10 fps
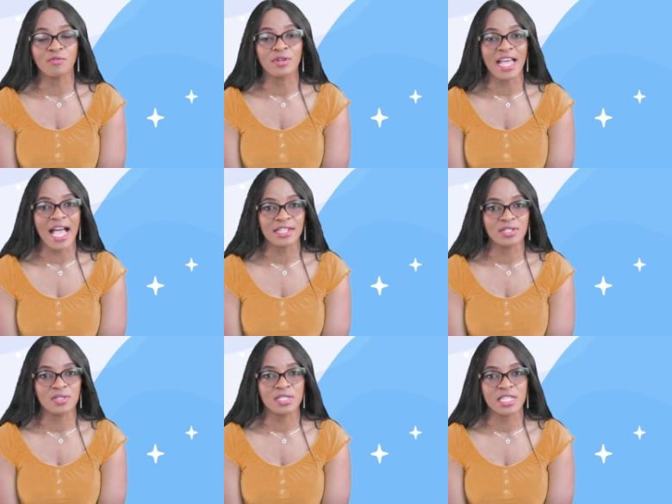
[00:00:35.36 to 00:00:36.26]
and react
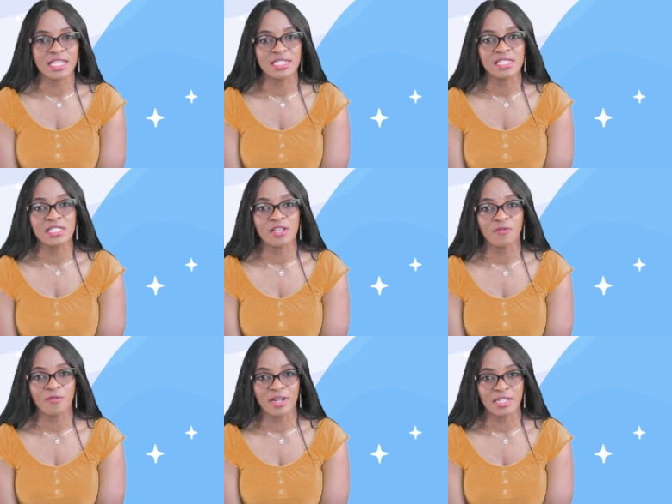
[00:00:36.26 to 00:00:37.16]
to things
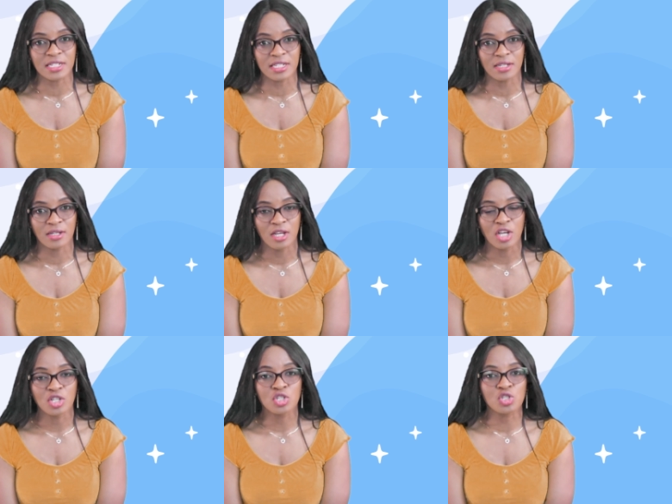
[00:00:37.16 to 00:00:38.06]
differently.
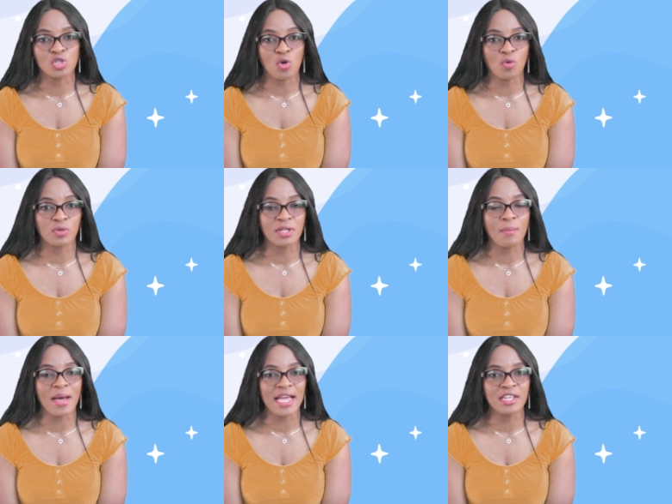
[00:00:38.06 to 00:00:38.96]
So they
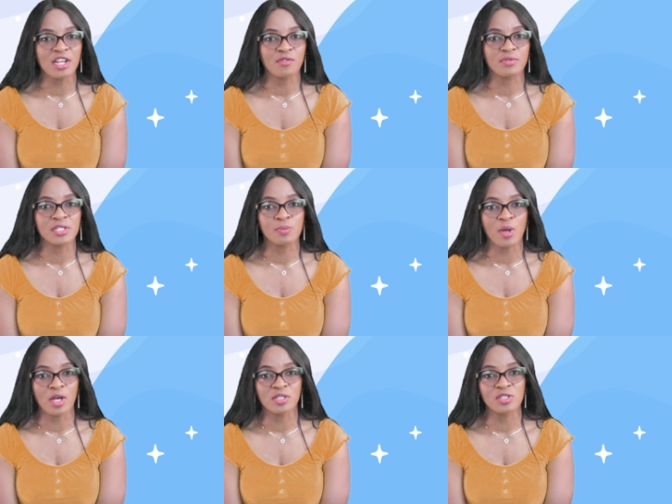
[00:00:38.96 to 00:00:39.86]
might not
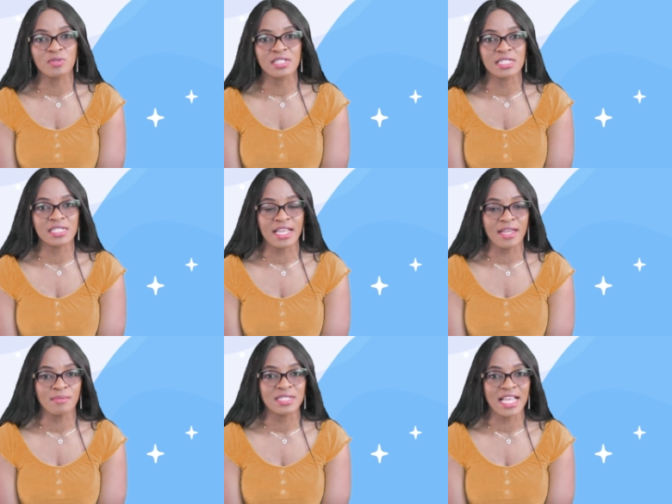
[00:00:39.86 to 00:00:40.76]
respond to the
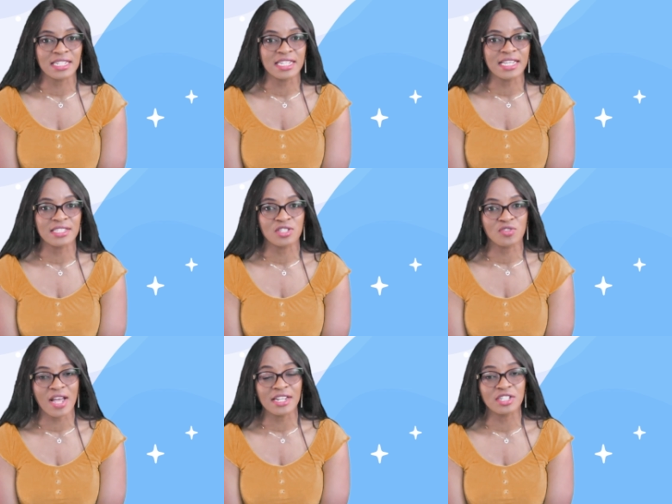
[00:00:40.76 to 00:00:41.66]
same technique and
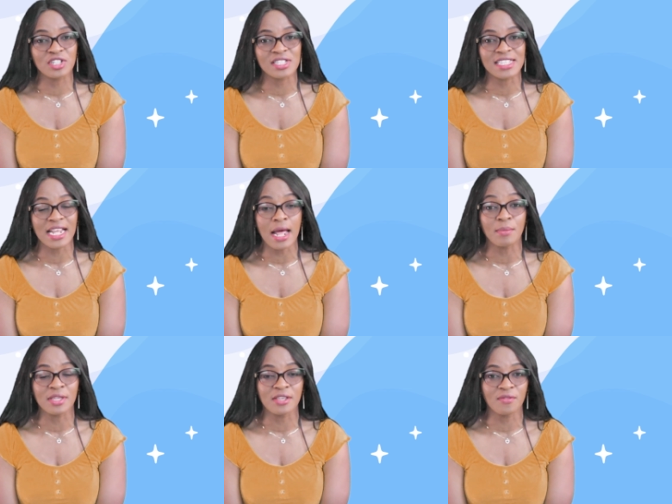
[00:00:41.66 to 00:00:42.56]
strategies that
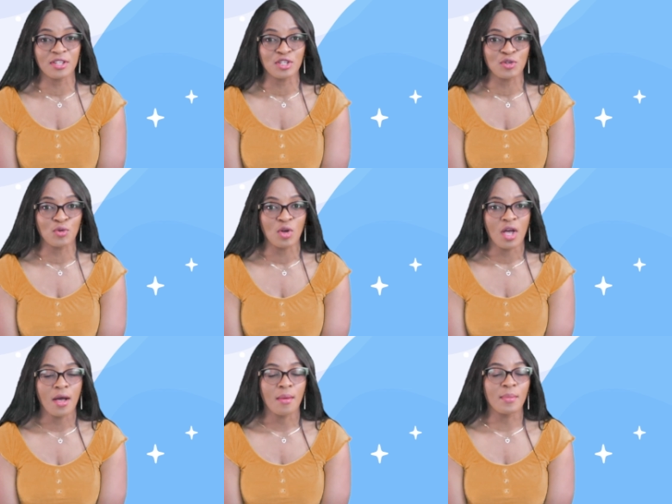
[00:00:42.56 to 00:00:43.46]
I'm giving you.
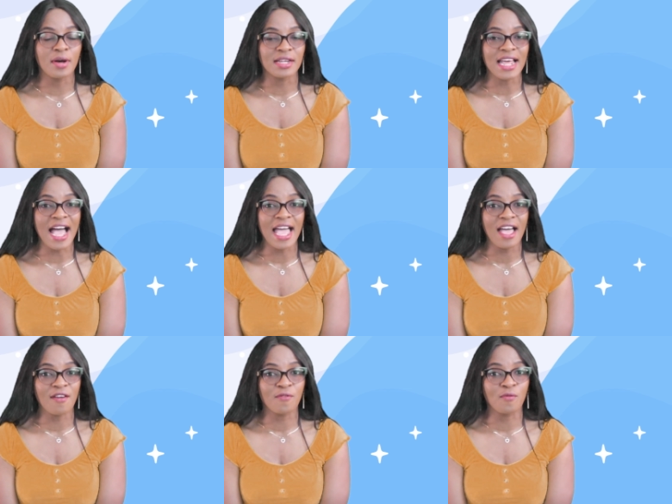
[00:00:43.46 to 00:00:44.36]
But I
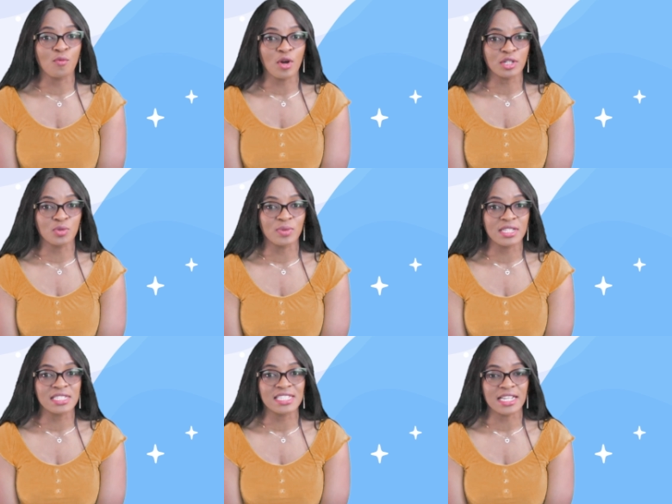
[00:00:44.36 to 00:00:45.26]
have worked with
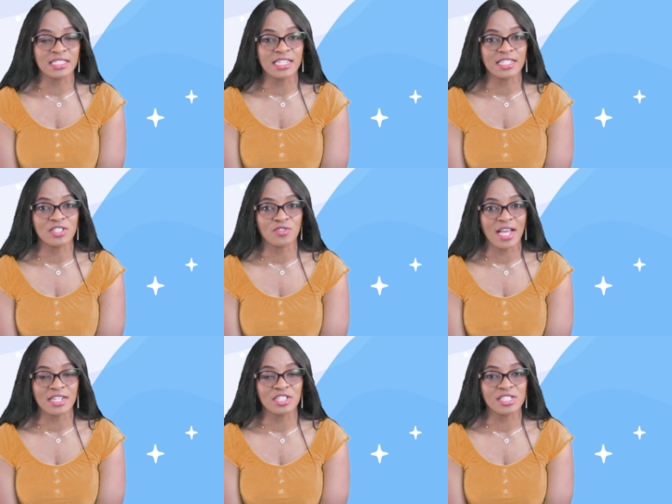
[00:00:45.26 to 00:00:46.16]
these technique and
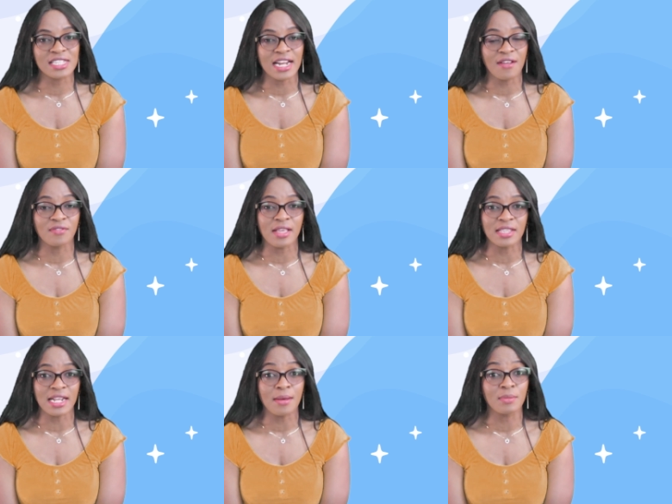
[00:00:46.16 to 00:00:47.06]
strategies that
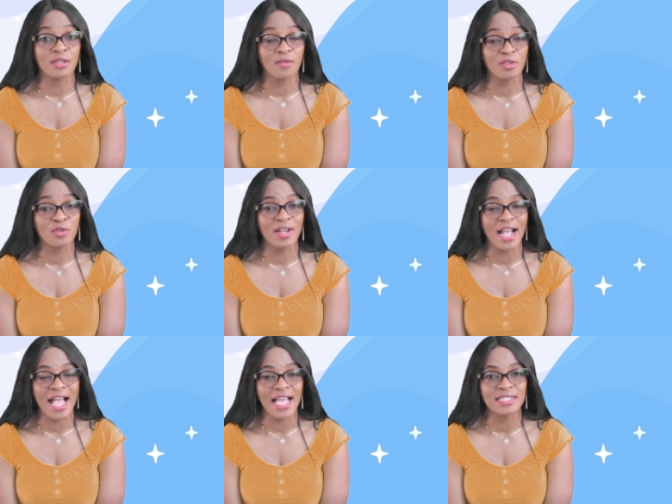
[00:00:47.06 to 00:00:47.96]
I'm giving you
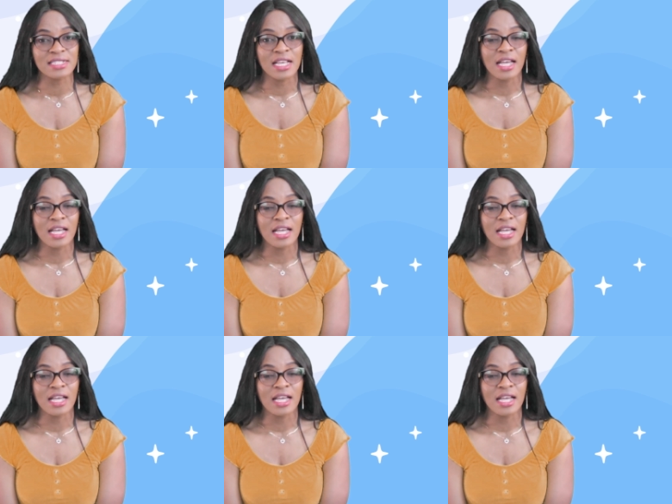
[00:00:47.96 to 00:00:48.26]
guys